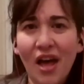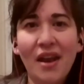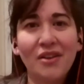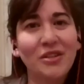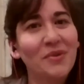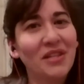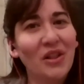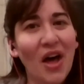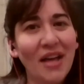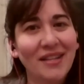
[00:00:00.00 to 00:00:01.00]
also it's a
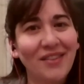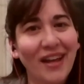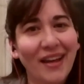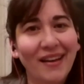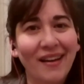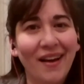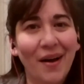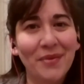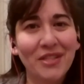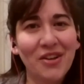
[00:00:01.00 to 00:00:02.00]
loss of like
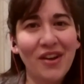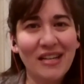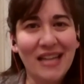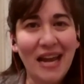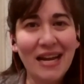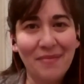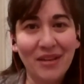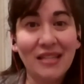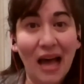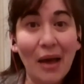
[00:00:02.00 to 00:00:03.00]
almost your identity
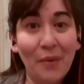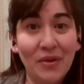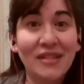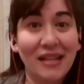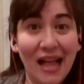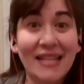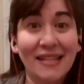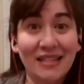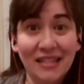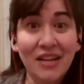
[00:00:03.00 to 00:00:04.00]
because I was a
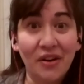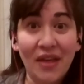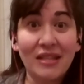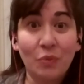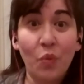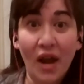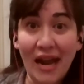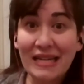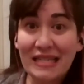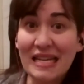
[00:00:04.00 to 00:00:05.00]
classical singer. That's what
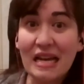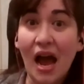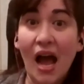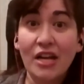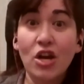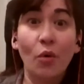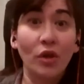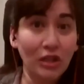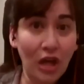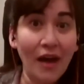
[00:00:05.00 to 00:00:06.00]
I did. I know a
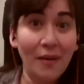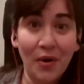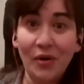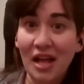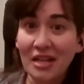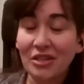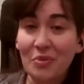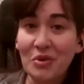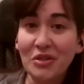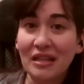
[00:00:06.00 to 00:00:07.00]
lot about classical
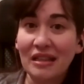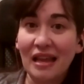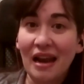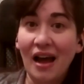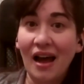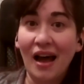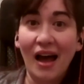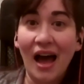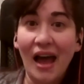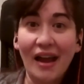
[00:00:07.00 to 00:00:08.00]
music that
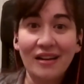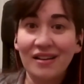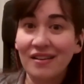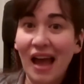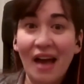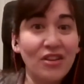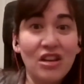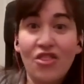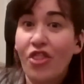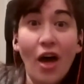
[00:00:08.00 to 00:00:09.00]
I haven't
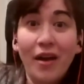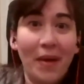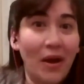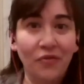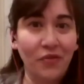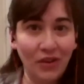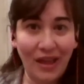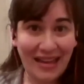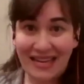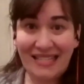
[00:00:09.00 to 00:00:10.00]
thought about for
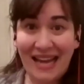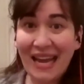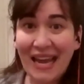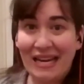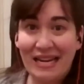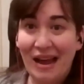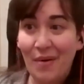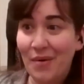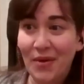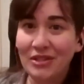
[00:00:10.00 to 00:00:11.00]
like a decade now
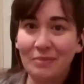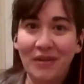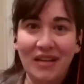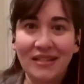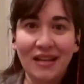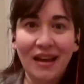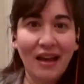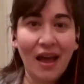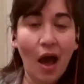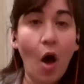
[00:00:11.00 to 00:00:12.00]
almost because
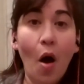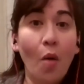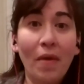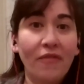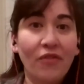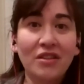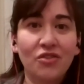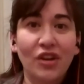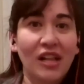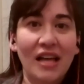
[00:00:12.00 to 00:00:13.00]
all my friends
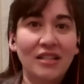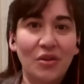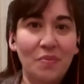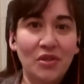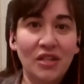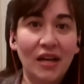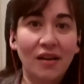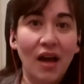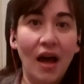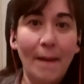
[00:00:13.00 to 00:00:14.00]
are in classical music.
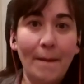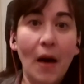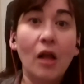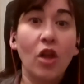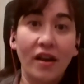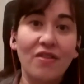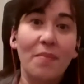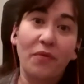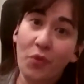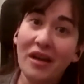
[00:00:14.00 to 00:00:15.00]
A lot of them
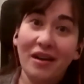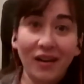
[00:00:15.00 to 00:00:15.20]
have quit.